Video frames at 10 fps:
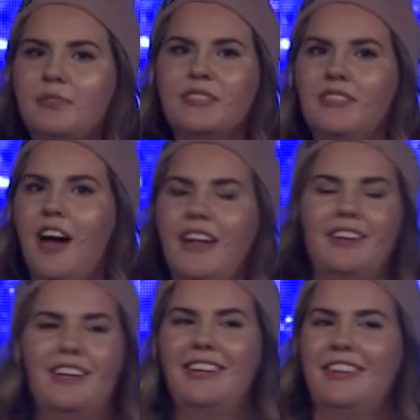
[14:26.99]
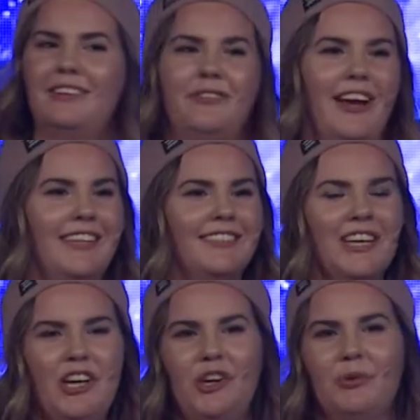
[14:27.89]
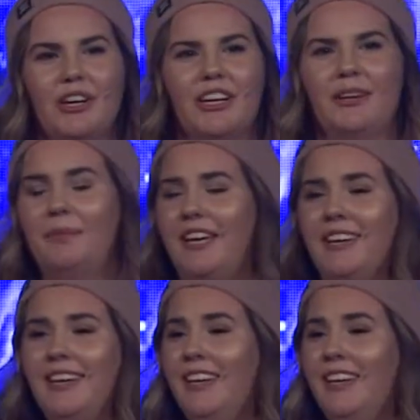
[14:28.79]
was not the friends who were going to be